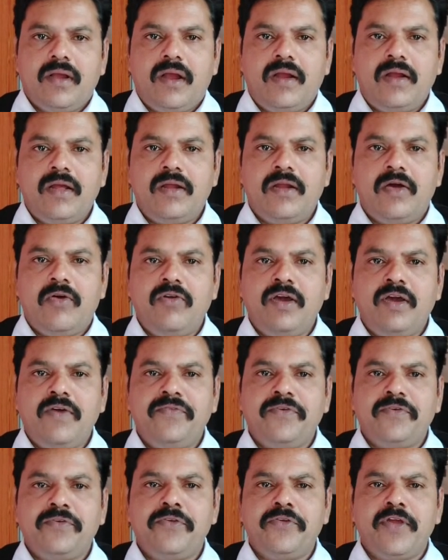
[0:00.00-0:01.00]
Under ground of
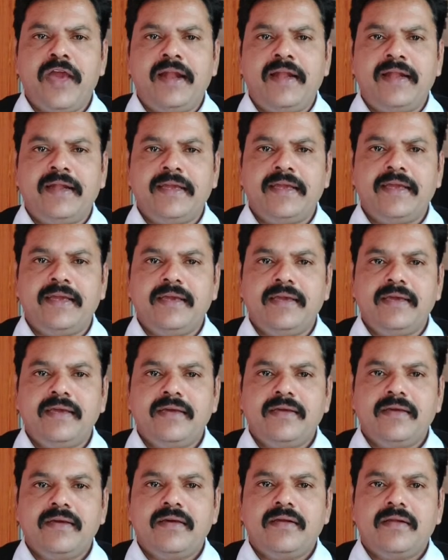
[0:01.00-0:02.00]
the cruelty,
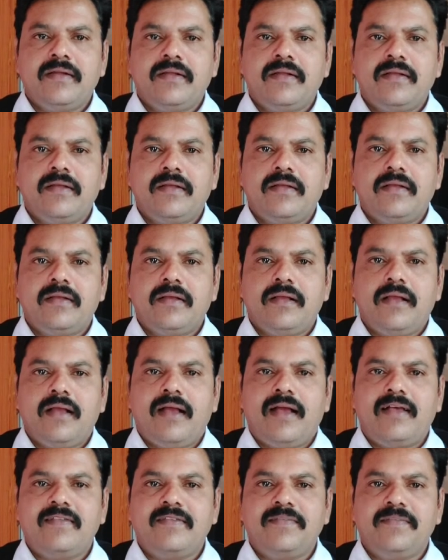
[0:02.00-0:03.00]

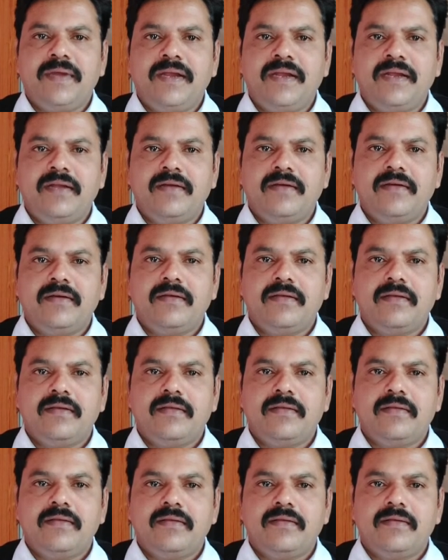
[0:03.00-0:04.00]
husband
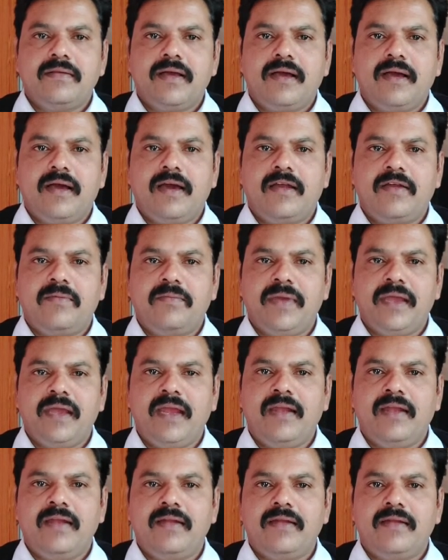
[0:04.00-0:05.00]
or
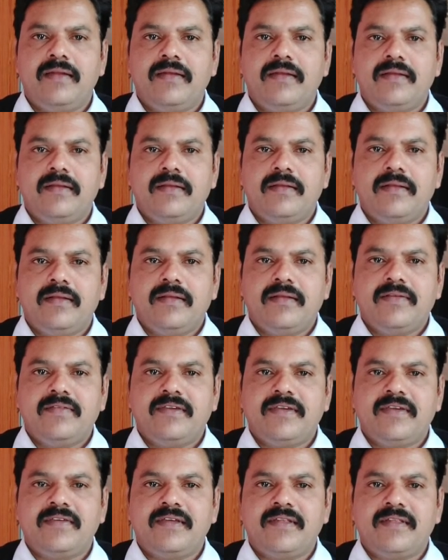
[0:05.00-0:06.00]
male,
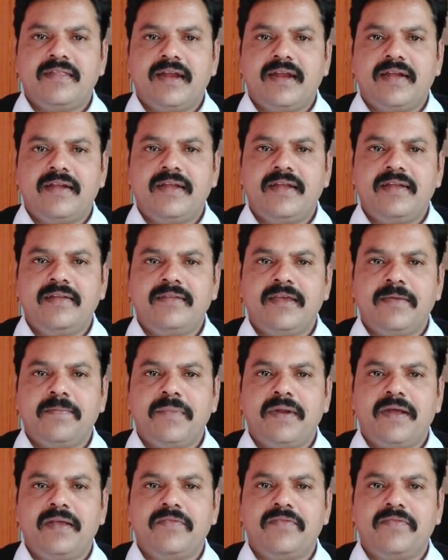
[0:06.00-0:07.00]
section 13
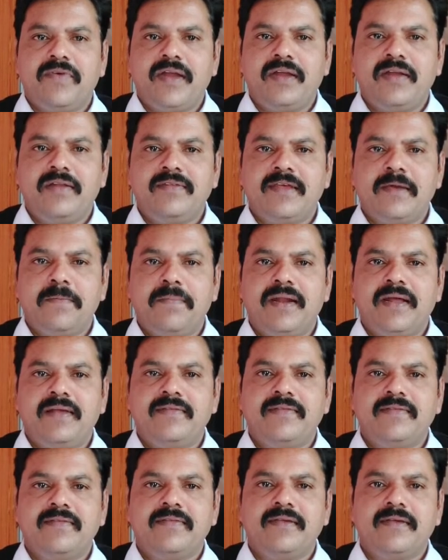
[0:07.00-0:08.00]
subclass 1
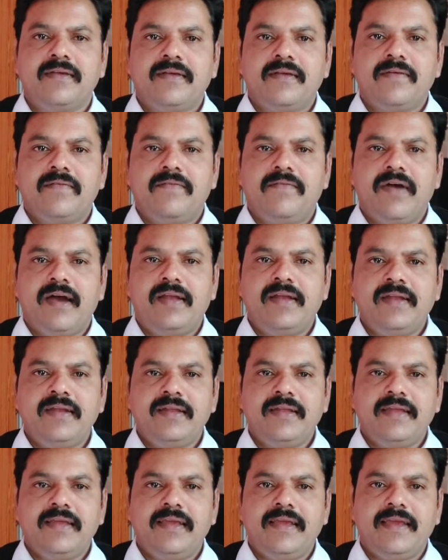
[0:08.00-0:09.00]
subclass
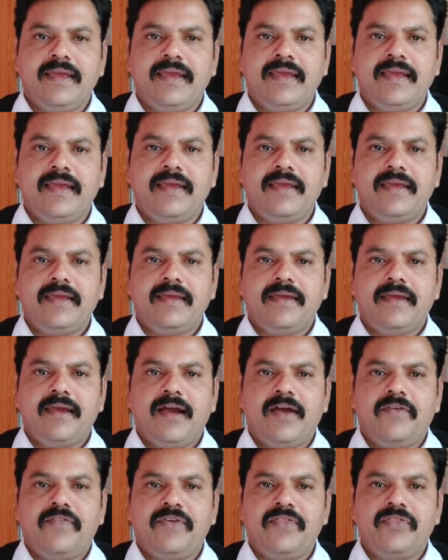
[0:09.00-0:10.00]
1A
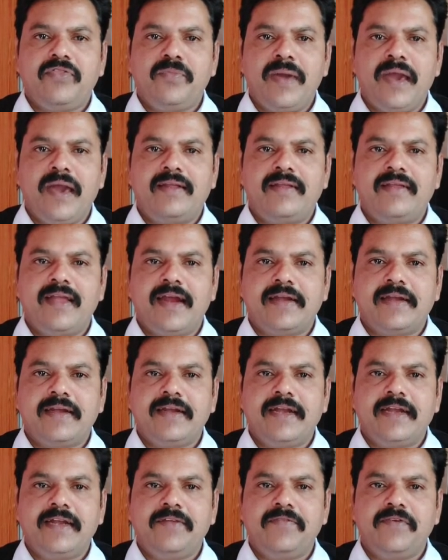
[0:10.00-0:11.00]
of Hindu Marriage Act
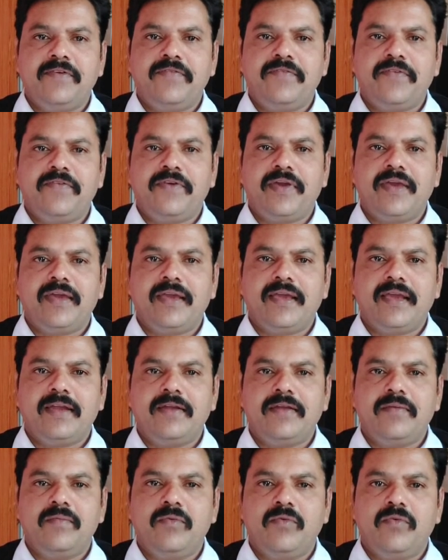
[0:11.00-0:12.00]
1955
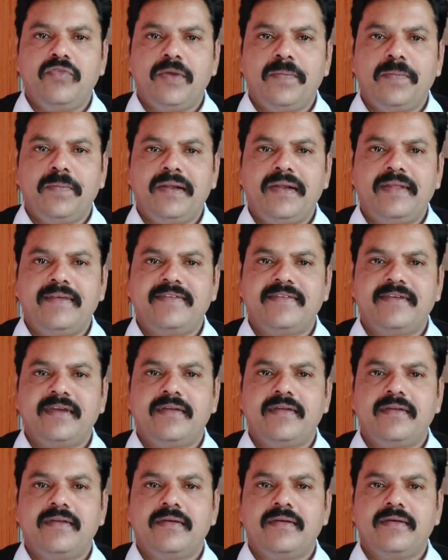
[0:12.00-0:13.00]
can move the petition
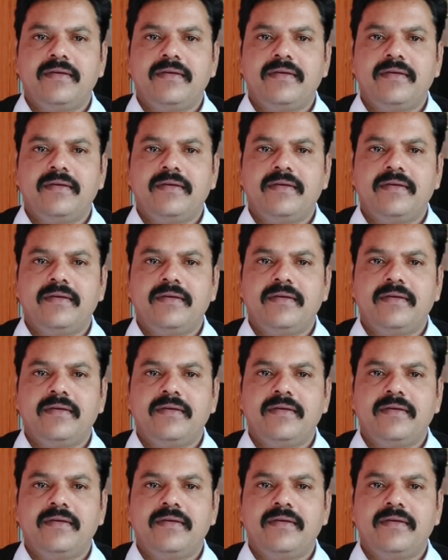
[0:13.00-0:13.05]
